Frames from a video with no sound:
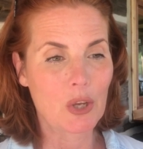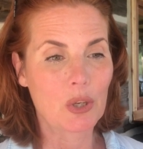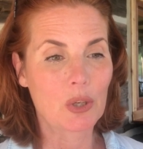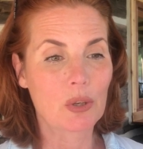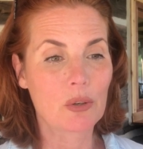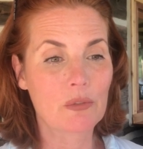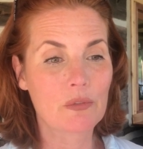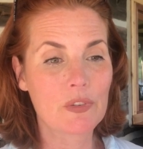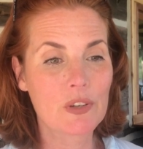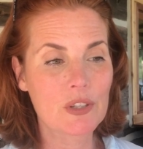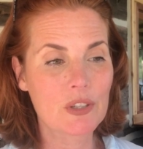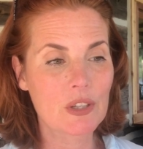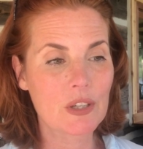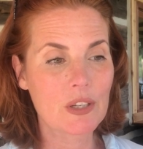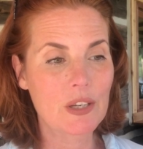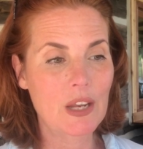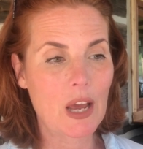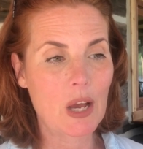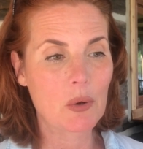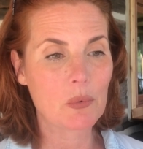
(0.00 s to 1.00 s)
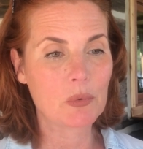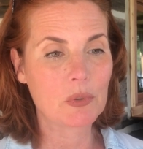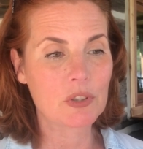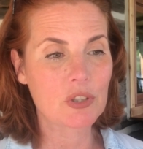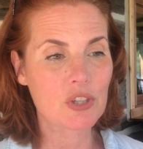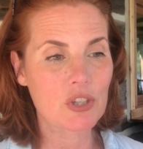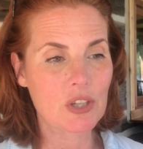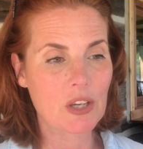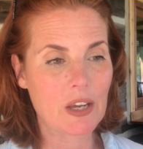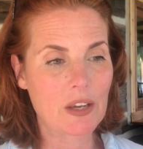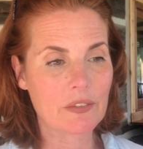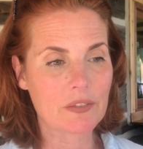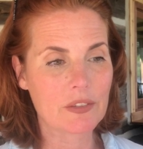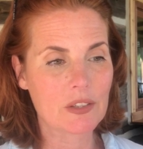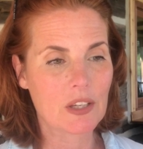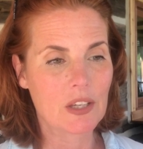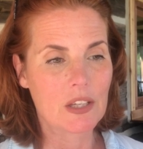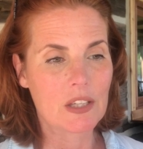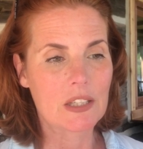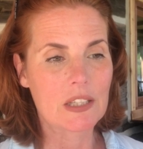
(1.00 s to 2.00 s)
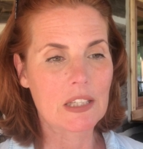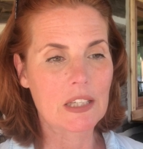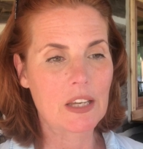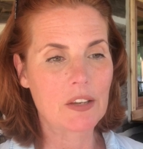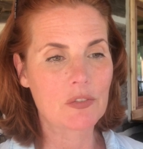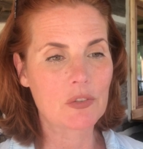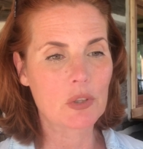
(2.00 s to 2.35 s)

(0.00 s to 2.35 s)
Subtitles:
Your vision now will shift to give